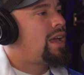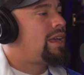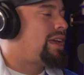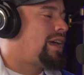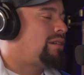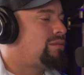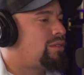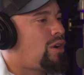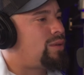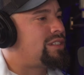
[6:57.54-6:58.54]
Yeah.
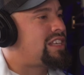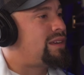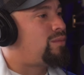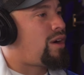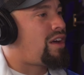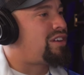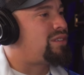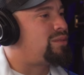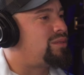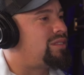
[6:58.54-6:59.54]
Always keep
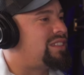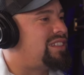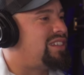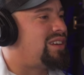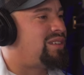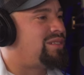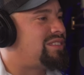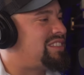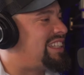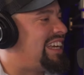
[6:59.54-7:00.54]
water,
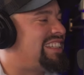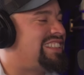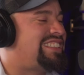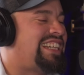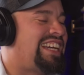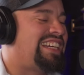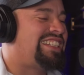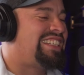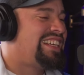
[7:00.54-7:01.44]
stay in the shade.